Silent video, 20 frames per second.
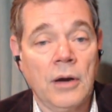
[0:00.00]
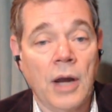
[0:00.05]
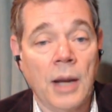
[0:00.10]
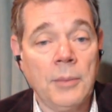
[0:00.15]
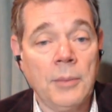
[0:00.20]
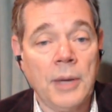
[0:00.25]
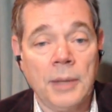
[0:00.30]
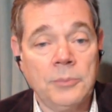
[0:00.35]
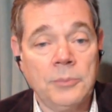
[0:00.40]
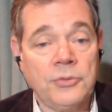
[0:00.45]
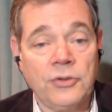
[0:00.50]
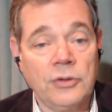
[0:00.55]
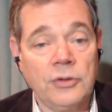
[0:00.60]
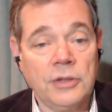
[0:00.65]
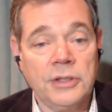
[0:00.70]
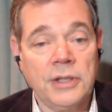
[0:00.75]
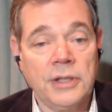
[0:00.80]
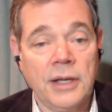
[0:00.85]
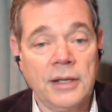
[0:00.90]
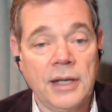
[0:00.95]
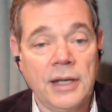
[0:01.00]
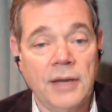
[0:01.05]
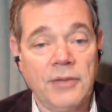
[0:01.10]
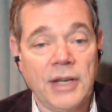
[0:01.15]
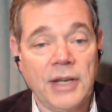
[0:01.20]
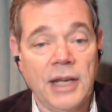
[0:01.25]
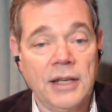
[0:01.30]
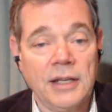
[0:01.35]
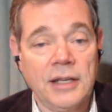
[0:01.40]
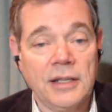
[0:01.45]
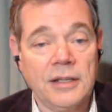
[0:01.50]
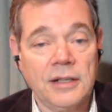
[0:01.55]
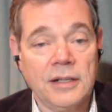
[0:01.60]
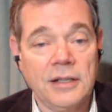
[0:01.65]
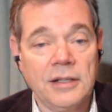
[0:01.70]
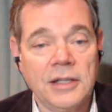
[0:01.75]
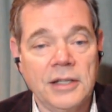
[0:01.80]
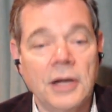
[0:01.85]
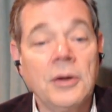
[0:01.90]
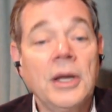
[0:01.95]
I'm certainly not advocating it.
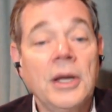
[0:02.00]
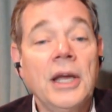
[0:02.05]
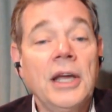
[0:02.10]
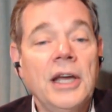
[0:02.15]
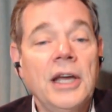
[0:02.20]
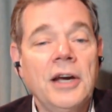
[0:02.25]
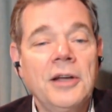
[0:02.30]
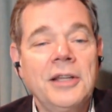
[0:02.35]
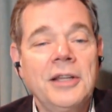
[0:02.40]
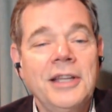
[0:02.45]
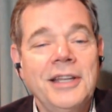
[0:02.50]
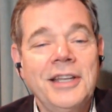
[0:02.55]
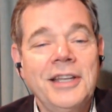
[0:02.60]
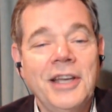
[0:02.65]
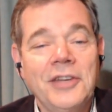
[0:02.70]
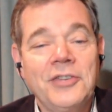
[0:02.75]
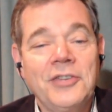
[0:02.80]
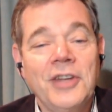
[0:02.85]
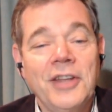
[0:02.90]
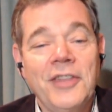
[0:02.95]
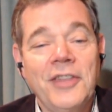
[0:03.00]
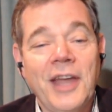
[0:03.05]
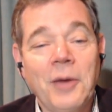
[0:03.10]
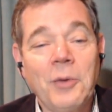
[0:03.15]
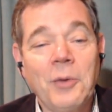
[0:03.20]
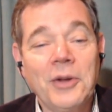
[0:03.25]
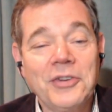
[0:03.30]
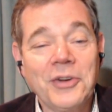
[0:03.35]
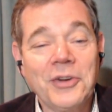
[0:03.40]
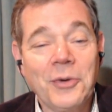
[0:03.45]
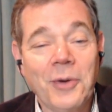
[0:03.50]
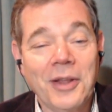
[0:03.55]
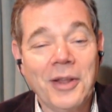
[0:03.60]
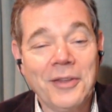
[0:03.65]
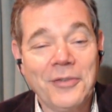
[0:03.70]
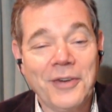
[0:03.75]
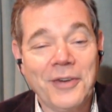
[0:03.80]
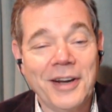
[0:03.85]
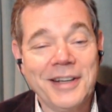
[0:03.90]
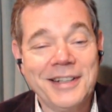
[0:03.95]
Yeah. Yes, that wasn't
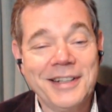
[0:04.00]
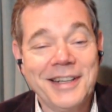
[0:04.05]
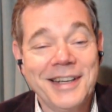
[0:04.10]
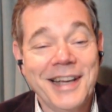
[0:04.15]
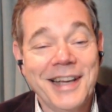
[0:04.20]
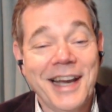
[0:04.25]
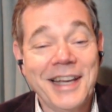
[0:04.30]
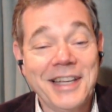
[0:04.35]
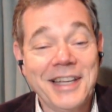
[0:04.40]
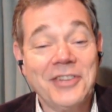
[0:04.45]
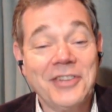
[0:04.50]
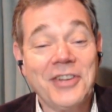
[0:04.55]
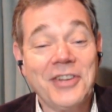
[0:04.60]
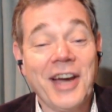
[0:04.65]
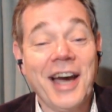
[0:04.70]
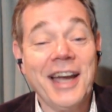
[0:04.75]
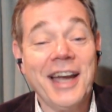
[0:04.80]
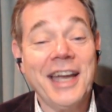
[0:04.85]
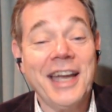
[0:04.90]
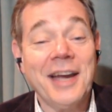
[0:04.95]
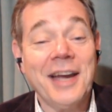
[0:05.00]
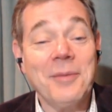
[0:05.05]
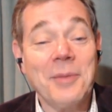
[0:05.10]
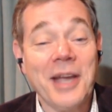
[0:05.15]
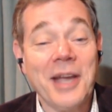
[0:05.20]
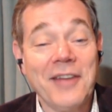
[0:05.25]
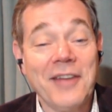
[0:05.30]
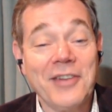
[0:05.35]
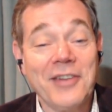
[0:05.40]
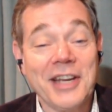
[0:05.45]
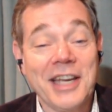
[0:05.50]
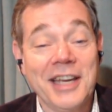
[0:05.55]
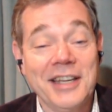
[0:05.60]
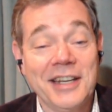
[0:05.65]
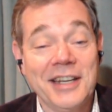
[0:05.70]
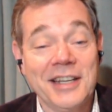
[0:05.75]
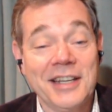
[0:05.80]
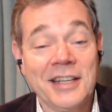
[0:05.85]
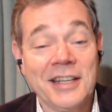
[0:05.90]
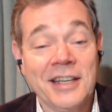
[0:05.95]
qualified. Yes, I am
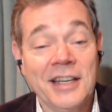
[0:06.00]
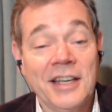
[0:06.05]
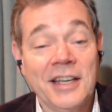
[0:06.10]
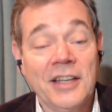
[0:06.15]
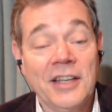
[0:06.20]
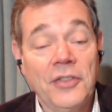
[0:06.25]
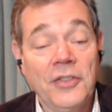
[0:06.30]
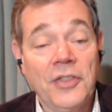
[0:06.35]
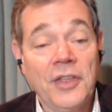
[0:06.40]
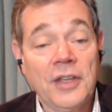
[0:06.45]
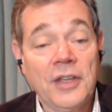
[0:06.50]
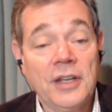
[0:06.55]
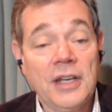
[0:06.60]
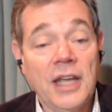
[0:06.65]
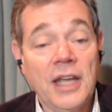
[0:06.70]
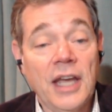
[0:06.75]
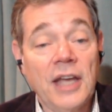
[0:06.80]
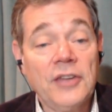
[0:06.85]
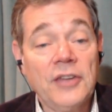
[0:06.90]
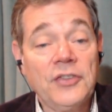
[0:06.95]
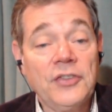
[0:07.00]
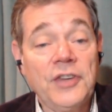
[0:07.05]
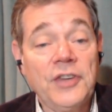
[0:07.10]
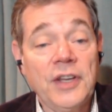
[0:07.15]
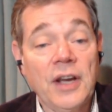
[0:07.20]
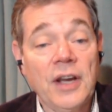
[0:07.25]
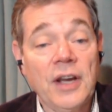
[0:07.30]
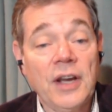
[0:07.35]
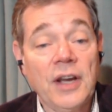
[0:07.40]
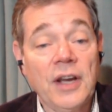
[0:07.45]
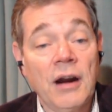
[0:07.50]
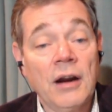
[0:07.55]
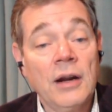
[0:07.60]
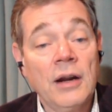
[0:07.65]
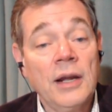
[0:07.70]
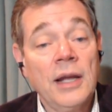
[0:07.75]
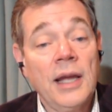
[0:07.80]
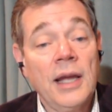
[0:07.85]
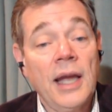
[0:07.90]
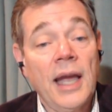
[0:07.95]
advocating that SDR
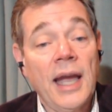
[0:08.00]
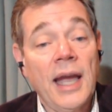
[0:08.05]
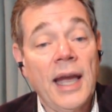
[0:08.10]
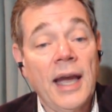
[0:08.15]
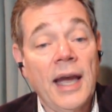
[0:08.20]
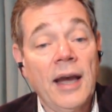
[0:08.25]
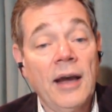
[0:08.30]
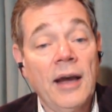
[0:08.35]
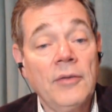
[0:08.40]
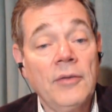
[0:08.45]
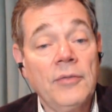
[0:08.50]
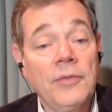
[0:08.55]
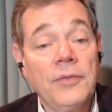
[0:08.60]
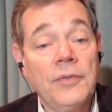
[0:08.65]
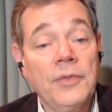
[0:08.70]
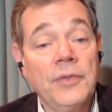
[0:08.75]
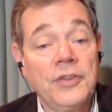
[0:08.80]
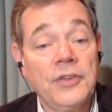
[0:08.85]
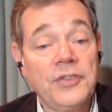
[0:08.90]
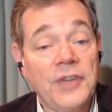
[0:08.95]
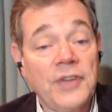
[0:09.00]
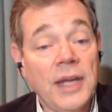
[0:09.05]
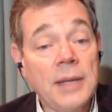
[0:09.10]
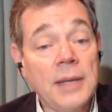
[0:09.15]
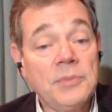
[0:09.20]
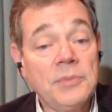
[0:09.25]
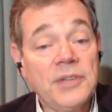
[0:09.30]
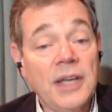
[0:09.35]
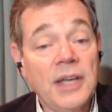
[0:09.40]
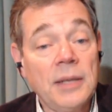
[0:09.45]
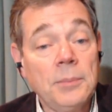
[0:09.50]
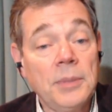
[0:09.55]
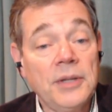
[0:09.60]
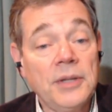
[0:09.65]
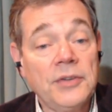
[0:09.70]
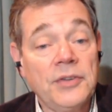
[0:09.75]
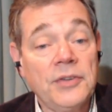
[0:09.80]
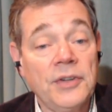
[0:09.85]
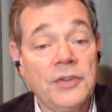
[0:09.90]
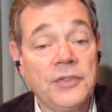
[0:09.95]
have the same
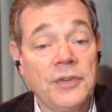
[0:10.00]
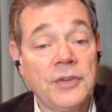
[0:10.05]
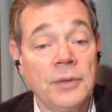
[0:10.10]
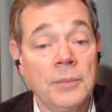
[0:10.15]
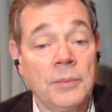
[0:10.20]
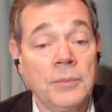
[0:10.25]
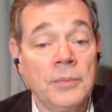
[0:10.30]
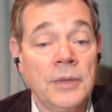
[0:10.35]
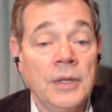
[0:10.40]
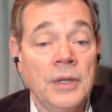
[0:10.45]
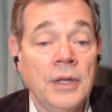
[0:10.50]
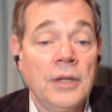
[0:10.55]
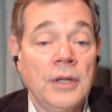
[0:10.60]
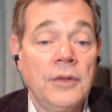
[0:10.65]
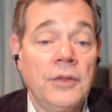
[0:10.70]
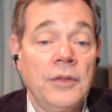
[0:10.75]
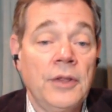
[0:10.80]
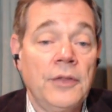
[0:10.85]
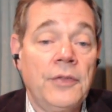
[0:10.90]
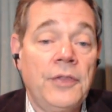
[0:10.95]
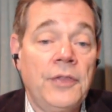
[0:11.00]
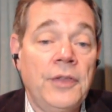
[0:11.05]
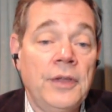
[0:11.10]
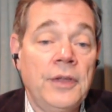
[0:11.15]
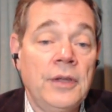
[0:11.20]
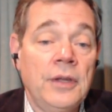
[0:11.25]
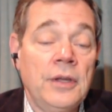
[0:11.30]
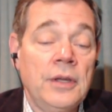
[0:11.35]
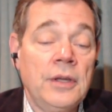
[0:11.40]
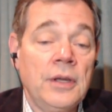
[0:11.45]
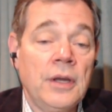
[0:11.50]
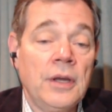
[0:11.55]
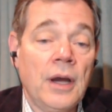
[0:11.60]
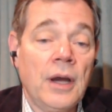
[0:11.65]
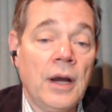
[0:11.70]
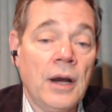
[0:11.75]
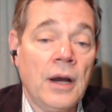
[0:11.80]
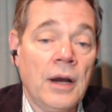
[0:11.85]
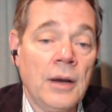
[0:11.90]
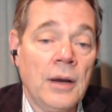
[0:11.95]
10-bit system that the
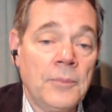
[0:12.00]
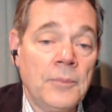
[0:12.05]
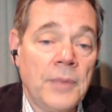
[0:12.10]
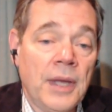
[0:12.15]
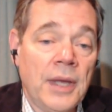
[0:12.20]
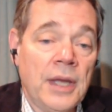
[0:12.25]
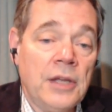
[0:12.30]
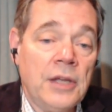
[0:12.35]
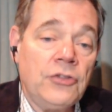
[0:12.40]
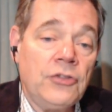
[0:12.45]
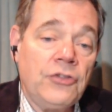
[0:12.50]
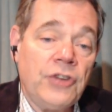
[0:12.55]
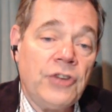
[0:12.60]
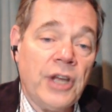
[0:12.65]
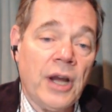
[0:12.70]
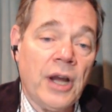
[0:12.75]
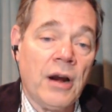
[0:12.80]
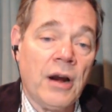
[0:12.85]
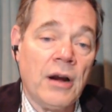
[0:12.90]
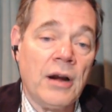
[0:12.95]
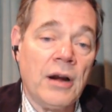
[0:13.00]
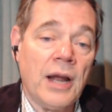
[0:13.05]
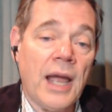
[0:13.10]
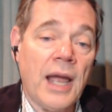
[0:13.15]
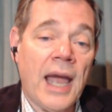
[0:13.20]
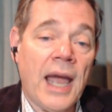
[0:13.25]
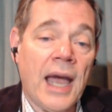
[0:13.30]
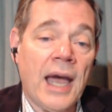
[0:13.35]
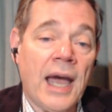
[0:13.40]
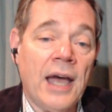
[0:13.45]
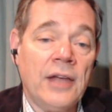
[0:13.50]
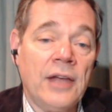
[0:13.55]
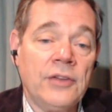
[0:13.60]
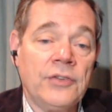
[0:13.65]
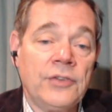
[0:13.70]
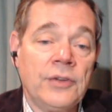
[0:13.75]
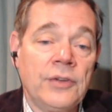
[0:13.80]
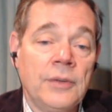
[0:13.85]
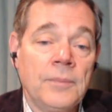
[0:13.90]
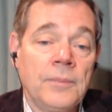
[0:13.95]
HDR
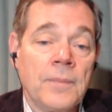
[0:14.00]
has,